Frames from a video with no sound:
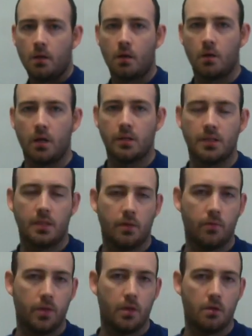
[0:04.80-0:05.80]
Alright, today
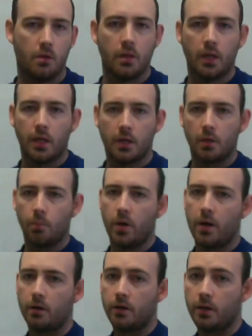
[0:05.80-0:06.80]
we are looking at
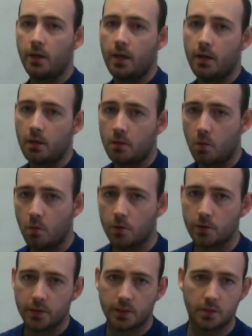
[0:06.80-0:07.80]
comparing and
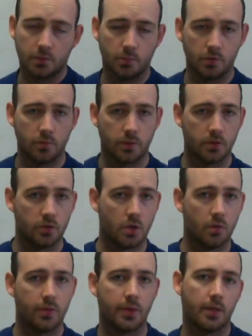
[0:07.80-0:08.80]
ordering decimals. We're going to
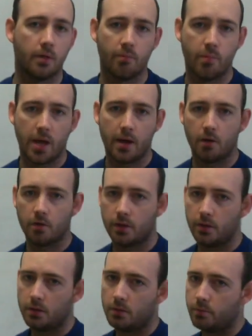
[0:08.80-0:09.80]
start with the
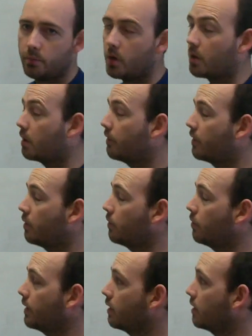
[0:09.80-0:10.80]
comparing part of it. When
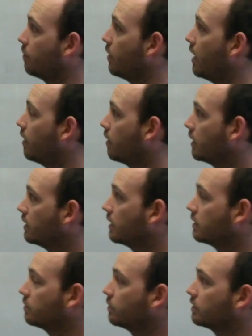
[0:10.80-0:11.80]
we are comparing
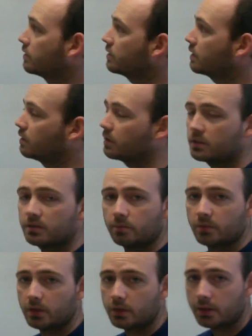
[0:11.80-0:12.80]
decimals, it's going to look
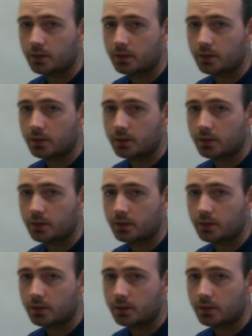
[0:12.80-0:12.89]
something like